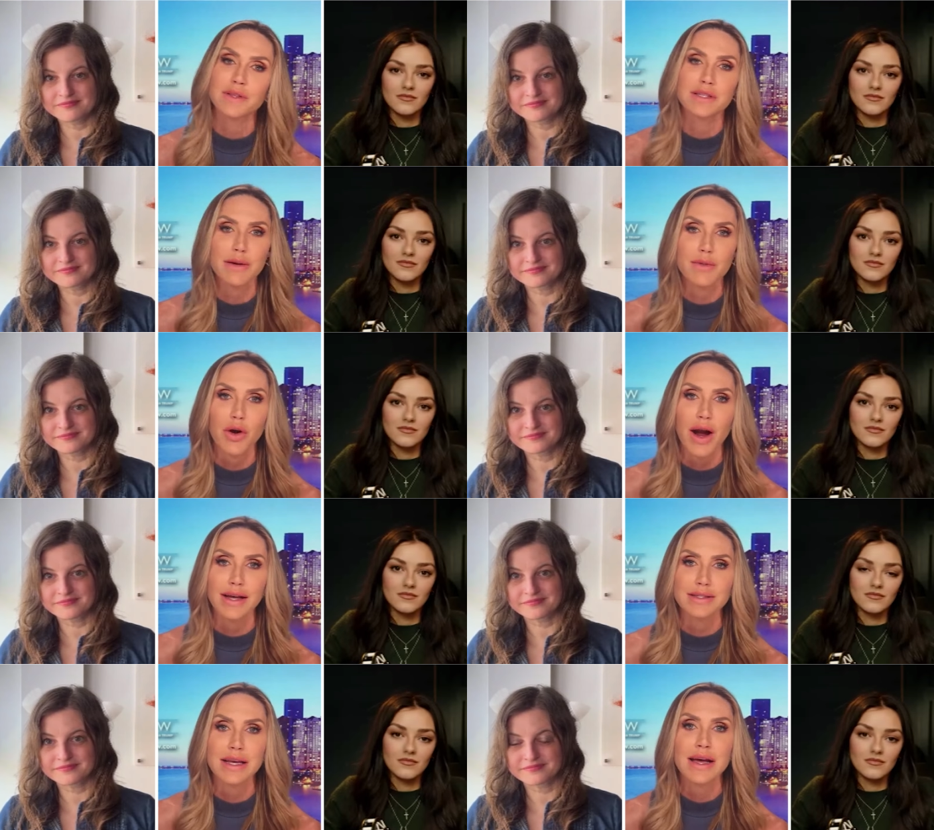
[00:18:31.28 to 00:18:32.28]
Speaker 1: with the
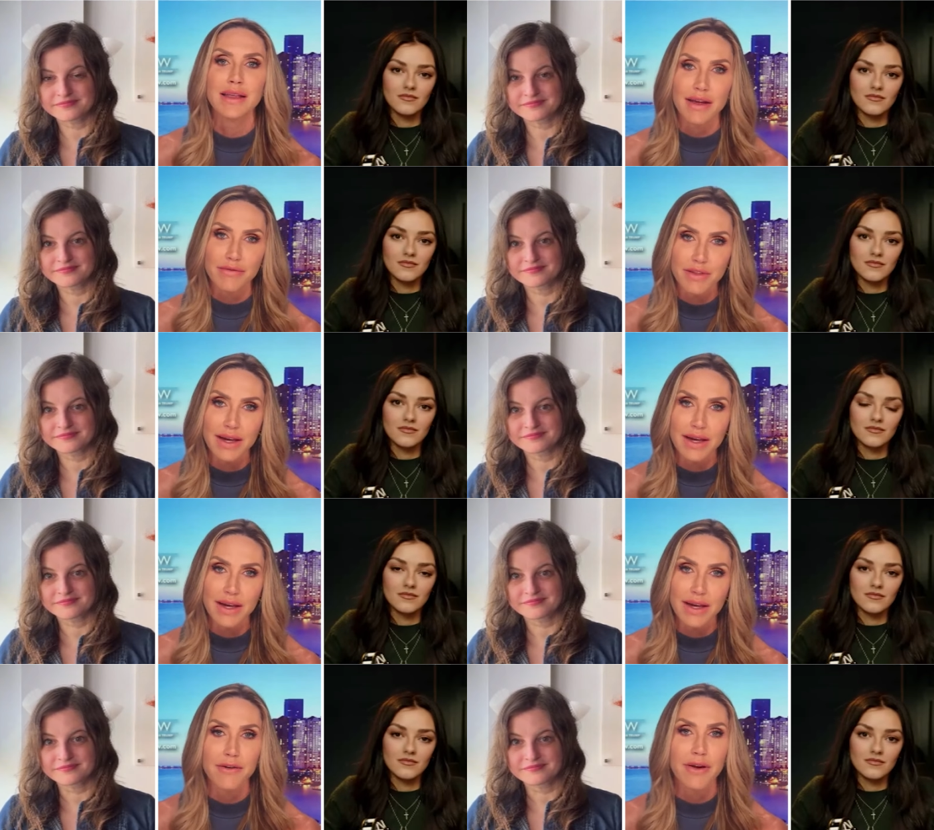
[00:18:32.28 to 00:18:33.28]
Democrats. They've let us
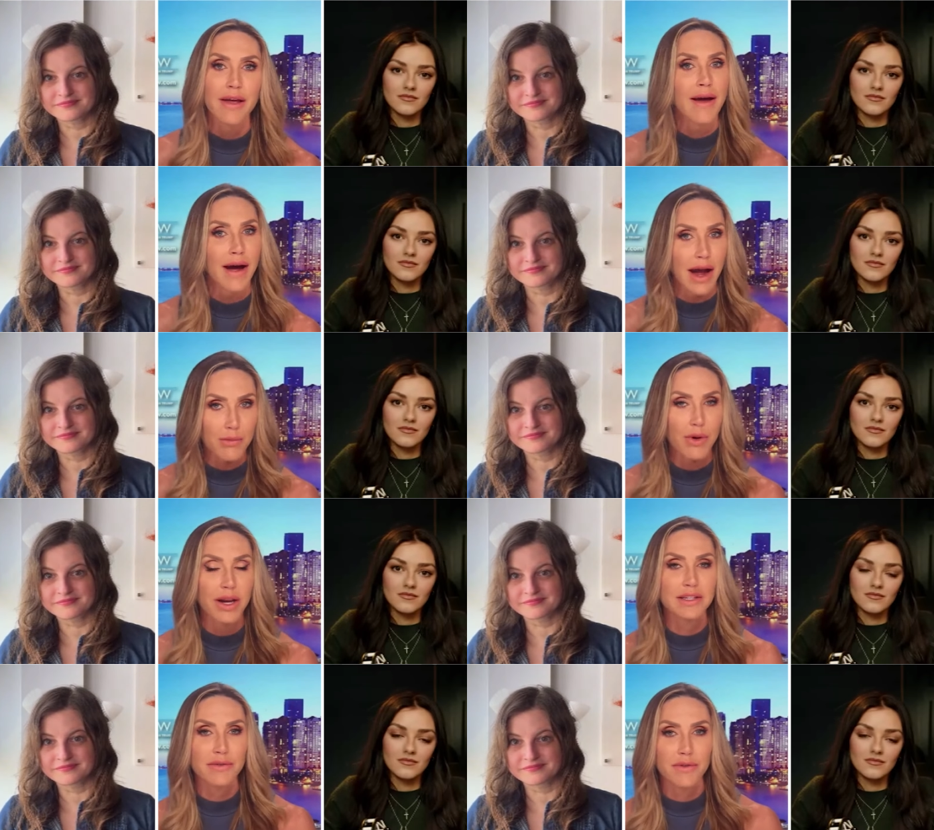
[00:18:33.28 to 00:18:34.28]
down. I'm
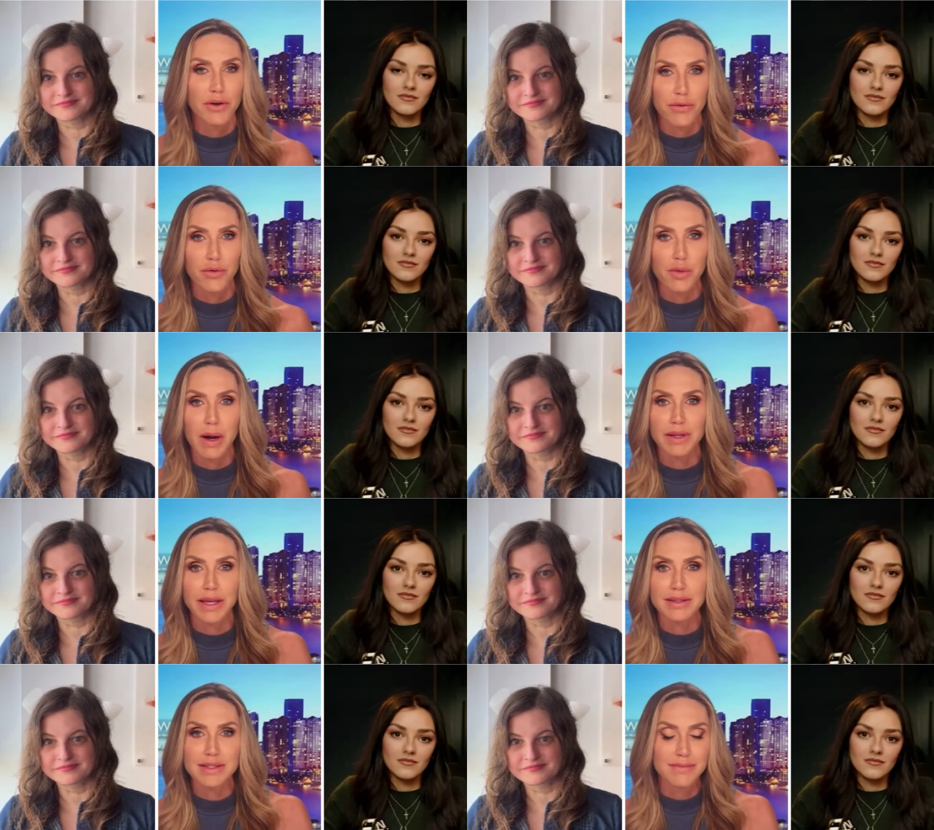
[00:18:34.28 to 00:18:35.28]
ready to vote for
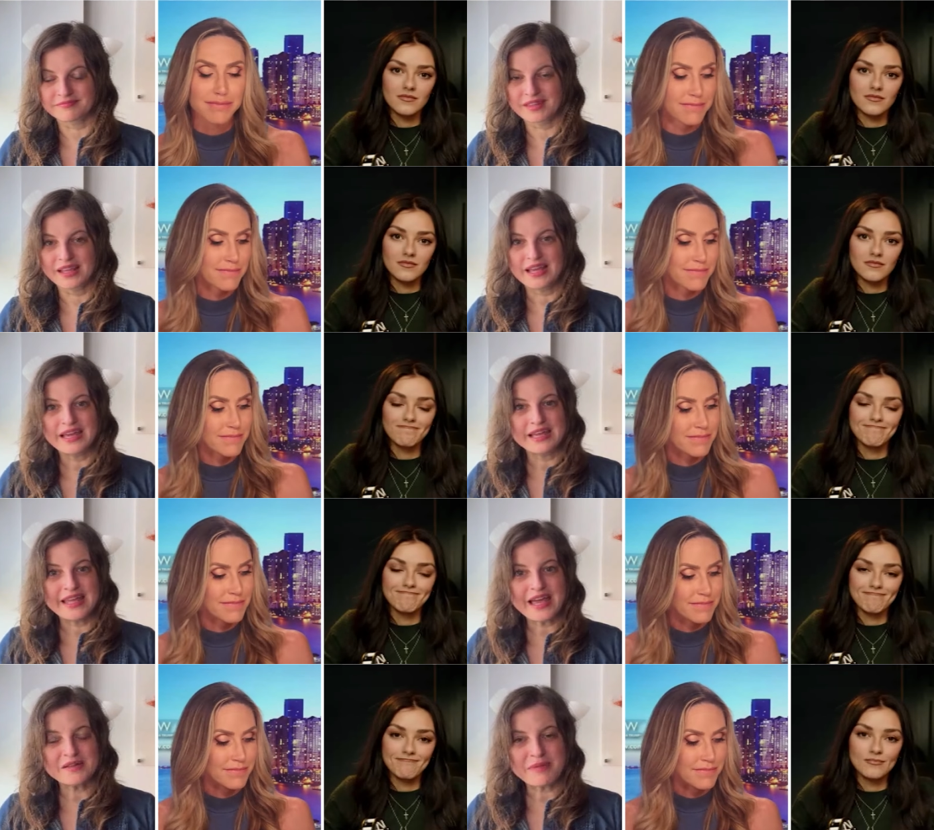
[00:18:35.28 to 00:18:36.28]
Republicans.
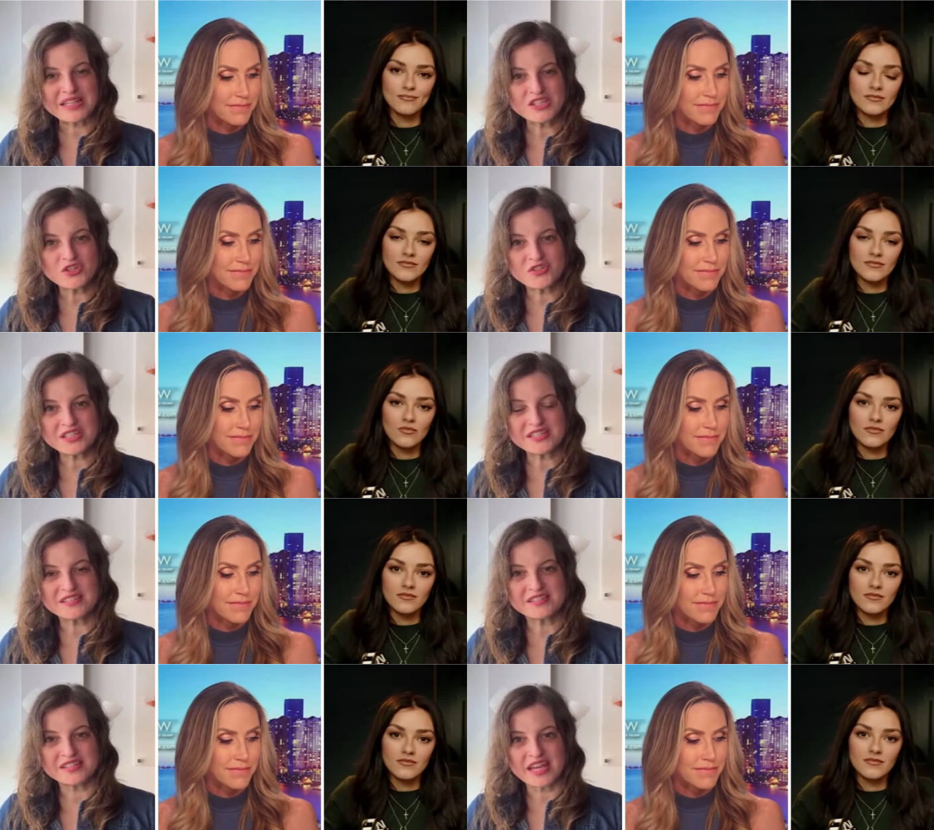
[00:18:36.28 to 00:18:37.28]
Speaker 2: Yeah, and Massachusetts
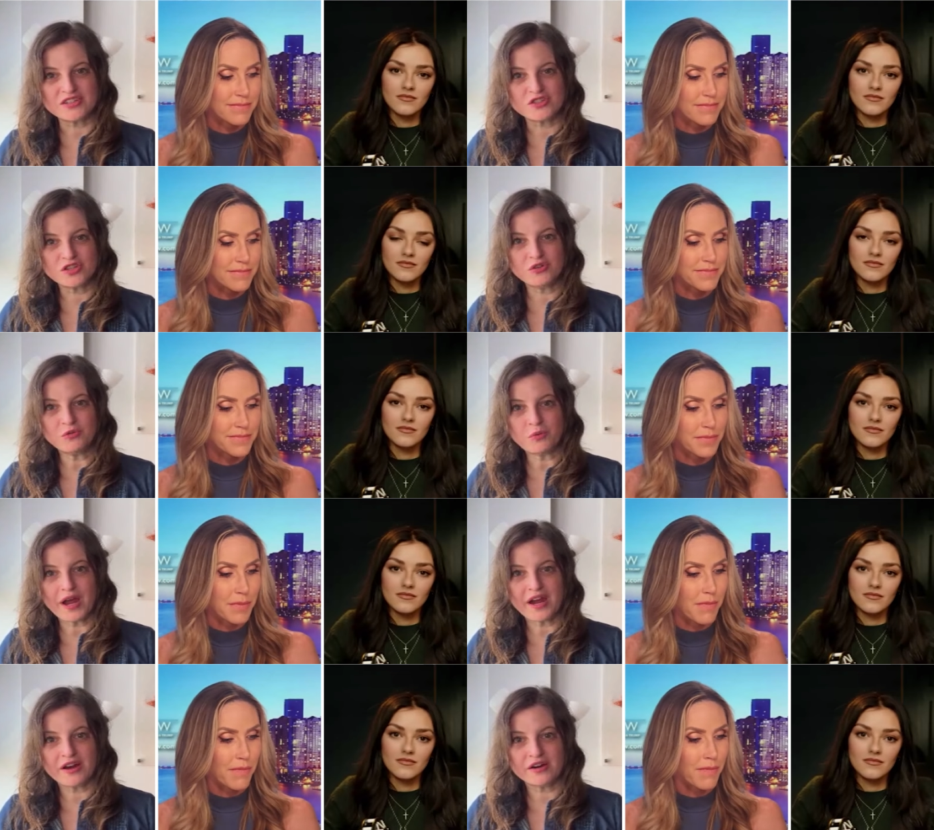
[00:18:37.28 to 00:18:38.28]
is a state too
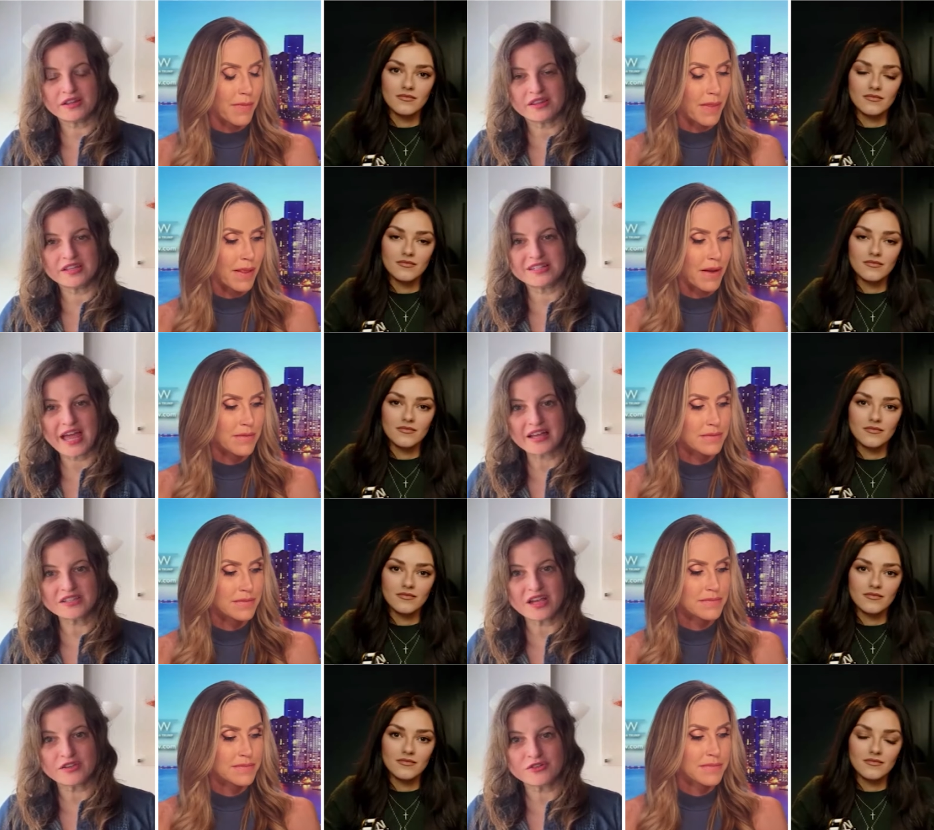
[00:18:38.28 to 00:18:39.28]
where the
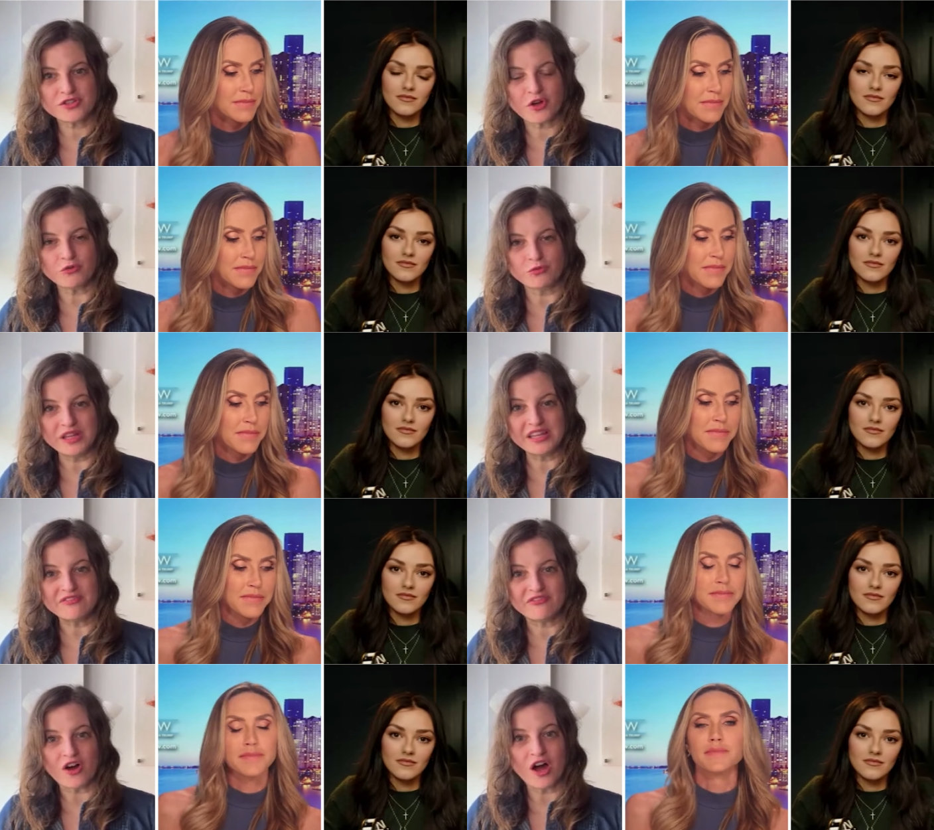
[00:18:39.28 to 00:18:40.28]
tax dollars go
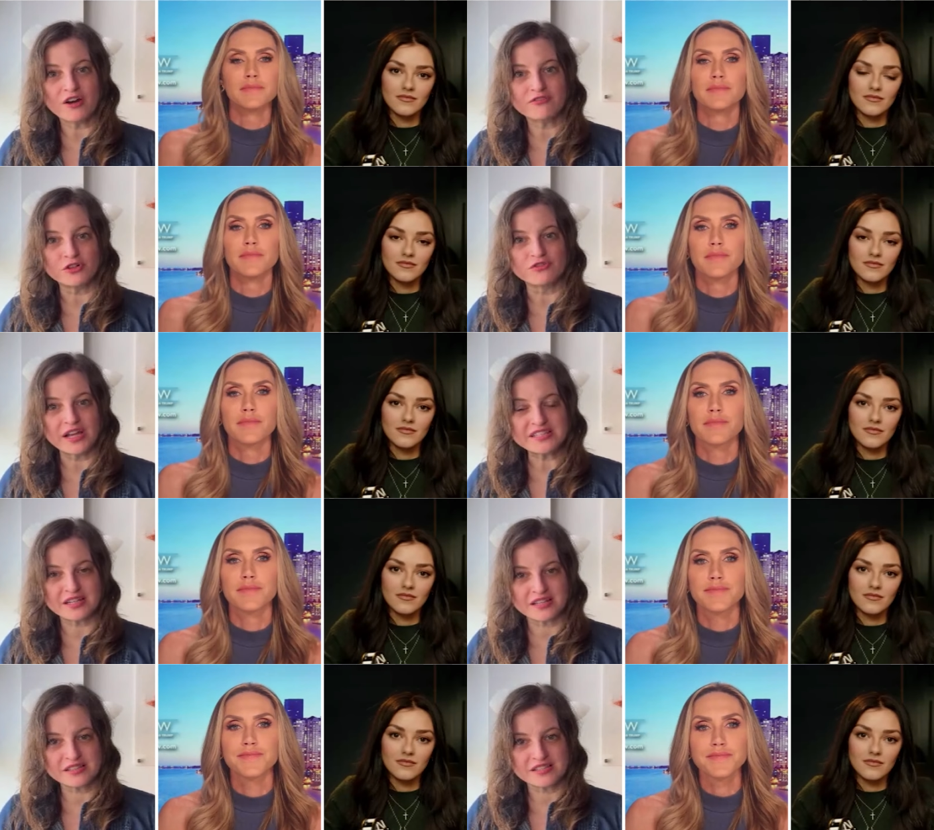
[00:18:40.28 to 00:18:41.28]
really far for
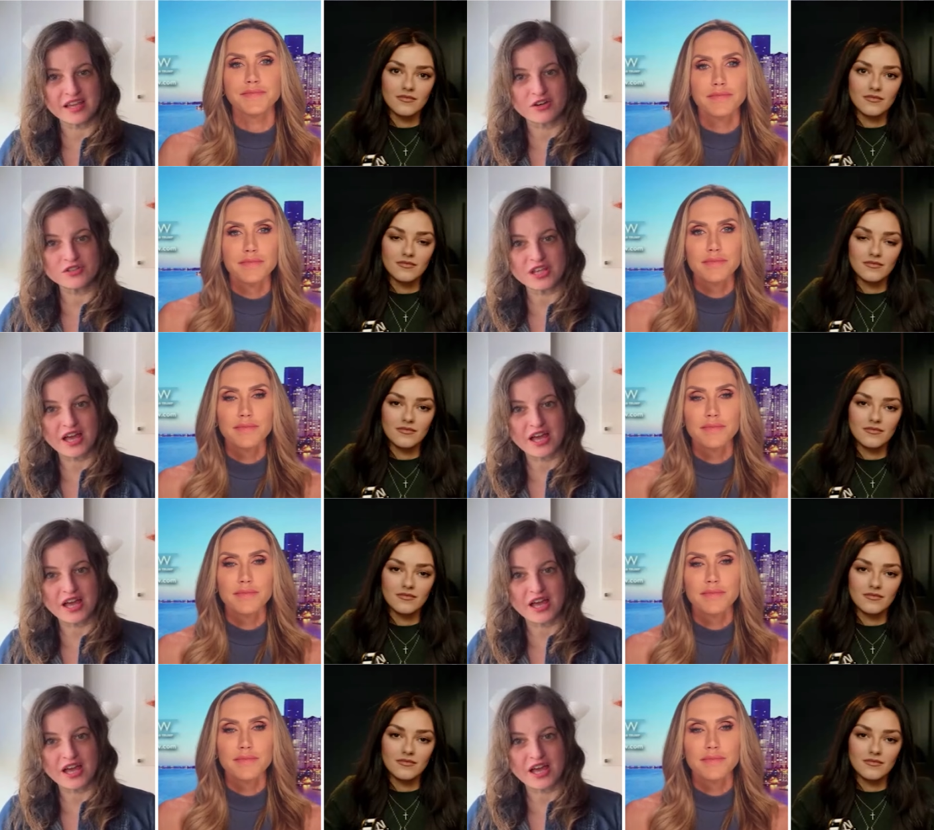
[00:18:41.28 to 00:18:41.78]
residents. There's